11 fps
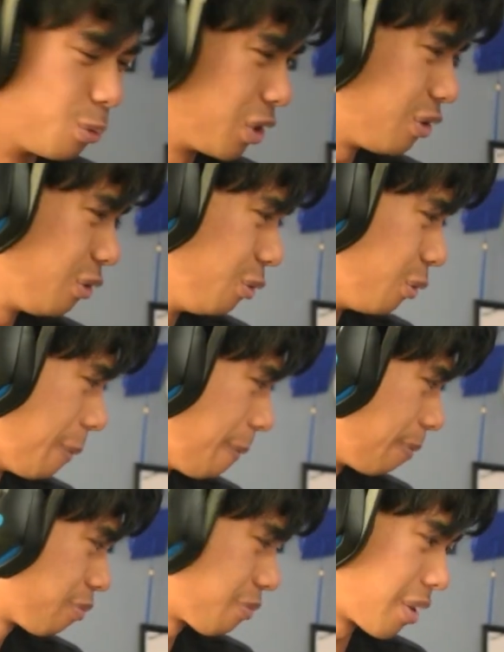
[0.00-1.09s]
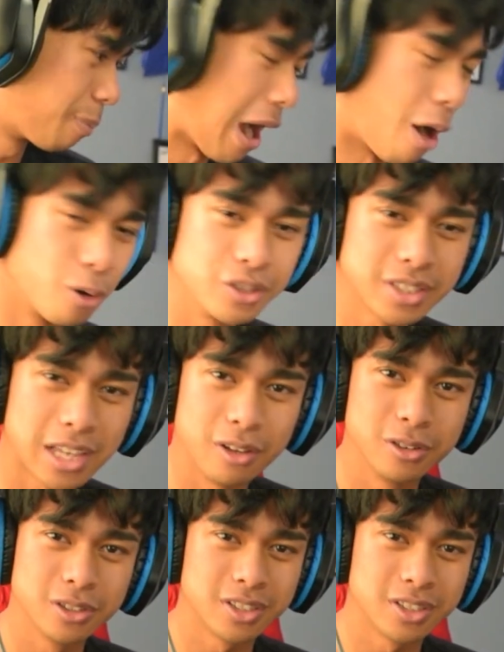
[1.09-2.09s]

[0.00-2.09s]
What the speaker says: What do power scalers